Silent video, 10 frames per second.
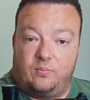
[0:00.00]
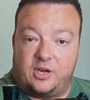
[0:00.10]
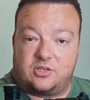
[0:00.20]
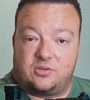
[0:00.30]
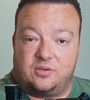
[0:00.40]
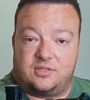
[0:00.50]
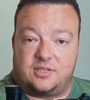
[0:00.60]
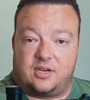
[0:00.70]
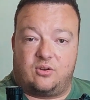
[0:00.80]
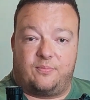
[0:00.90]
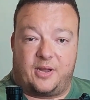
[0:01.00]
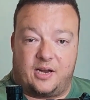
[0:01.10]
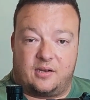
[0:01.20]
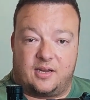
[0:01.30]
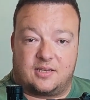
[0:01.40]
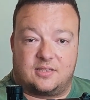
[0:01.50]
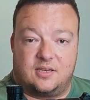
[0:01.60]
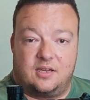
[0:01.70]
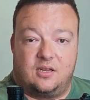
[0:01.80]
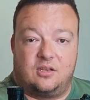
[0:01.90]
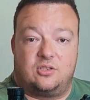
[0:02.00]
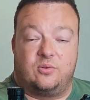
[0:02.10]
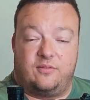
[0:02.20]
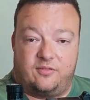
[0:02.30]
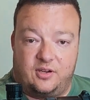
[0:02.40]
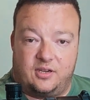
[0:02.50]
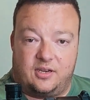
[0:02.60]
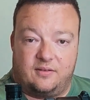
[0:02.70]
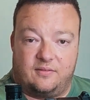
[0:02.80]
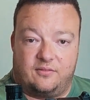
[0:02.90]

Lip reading: make sure you set your parallax to infinity